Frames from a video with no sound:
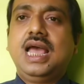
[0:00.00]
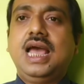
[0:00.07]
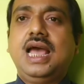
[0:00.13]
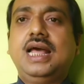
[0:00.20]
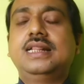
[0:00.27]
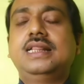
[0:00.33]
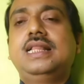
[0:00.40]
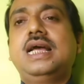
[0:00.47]

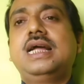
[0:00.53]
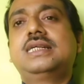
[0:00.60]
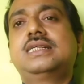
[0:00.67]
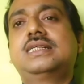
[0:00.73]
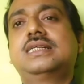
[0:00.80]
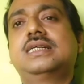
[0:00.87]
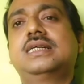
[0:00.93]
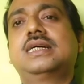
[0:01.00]
and that
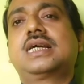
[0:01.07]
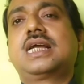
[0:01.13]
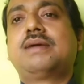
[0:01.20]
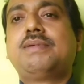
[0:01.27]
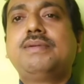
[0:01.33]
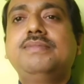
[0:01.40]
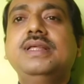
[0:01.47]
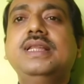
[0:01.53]

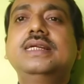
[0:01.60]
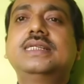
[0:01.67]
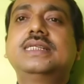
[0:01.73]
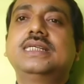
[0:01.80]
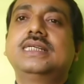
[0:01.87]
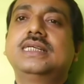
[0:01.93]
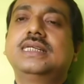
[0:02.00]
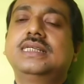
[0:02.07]

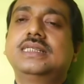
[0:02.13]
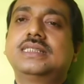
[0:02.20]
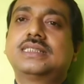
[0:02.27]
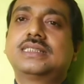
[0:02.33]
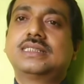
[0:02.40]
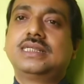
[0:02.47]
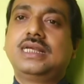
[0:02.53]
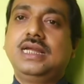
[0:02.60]
capability
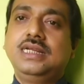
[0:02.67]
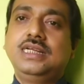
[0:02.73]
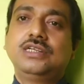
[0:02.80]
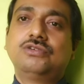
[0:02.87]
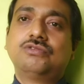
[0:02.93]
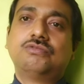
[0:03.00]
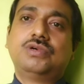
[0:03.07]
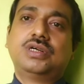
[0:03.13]
is heading
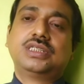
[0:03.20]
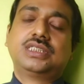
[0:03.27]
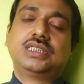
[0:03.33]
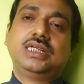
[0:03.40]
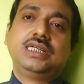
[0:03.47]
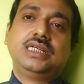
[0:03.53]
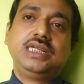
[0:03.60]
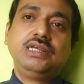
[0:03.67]
towards
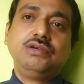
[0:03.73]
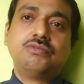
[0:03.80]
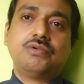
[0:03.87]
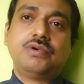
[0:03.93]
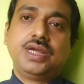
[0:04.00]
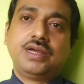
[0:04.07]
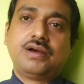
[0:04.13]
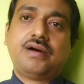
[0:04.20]
a new
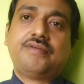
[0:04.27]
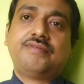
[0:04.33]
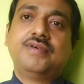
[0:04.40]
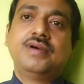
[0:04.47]
way of